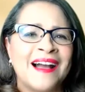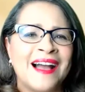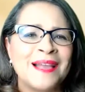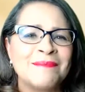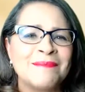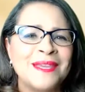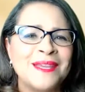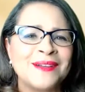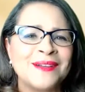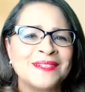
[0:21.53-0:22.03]

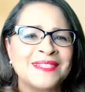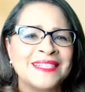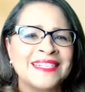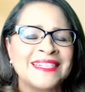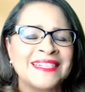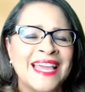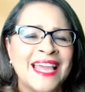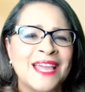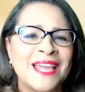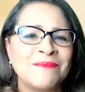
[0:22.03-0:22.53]
I'm here
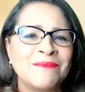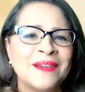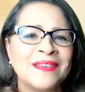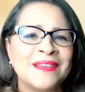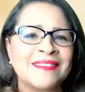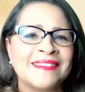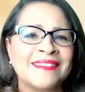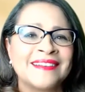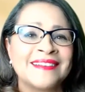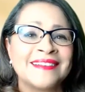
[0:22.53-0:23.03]
today
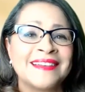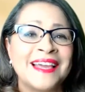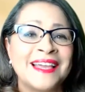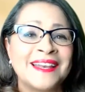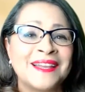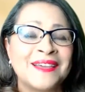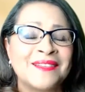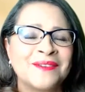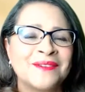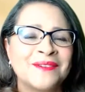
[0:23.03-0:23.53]
with
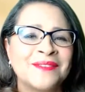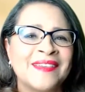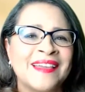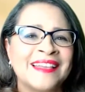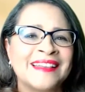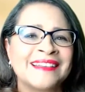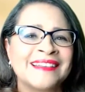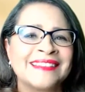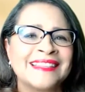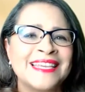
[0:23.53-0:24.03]
none other
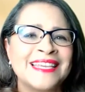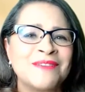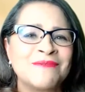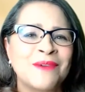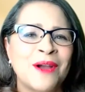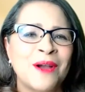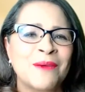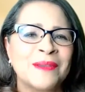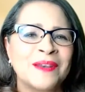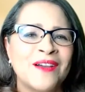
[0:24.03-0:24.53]
than Lee
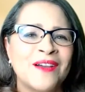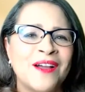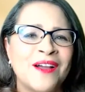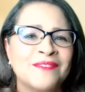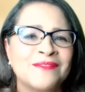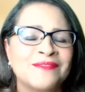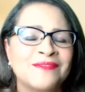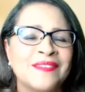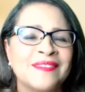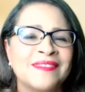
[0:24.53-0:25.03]
Romanov,